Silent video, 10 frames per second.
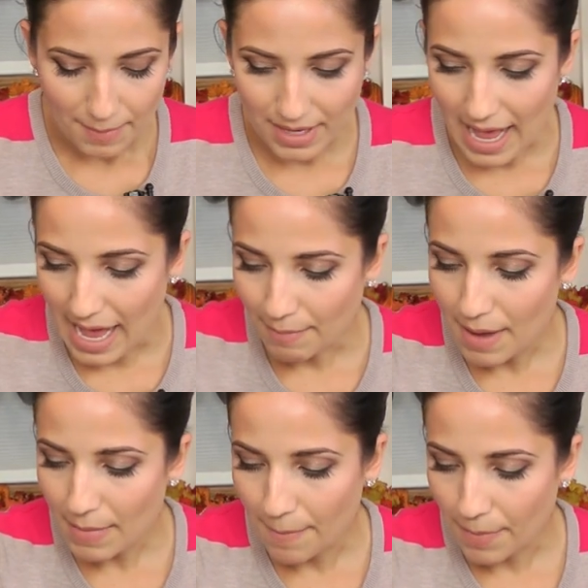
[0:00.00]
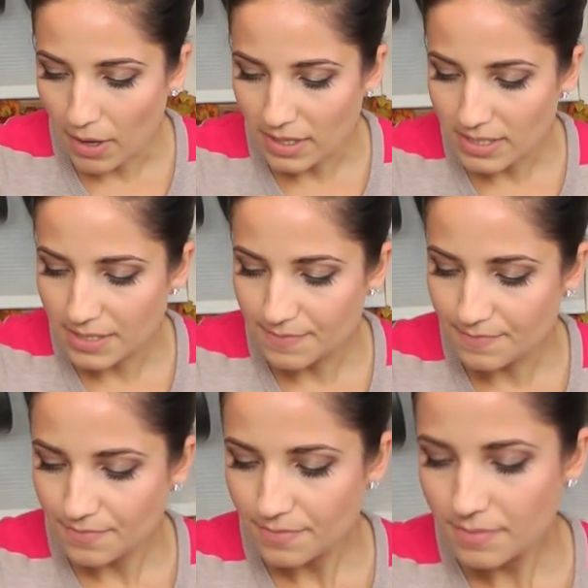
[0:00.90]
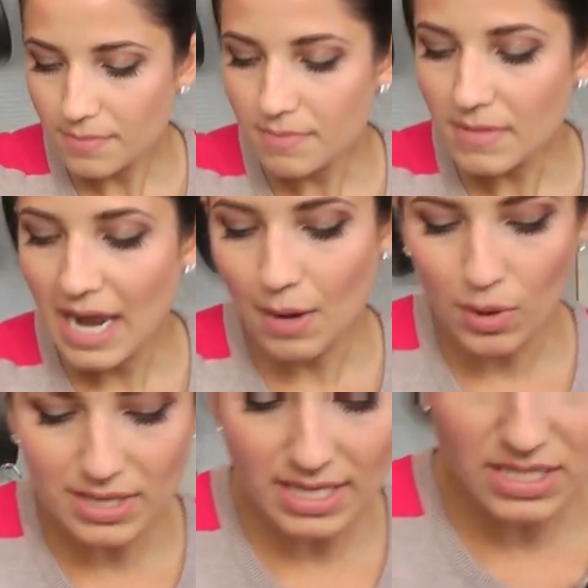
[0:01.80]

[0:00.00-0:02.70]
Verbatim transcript: I'm going to add my meatballs, and I want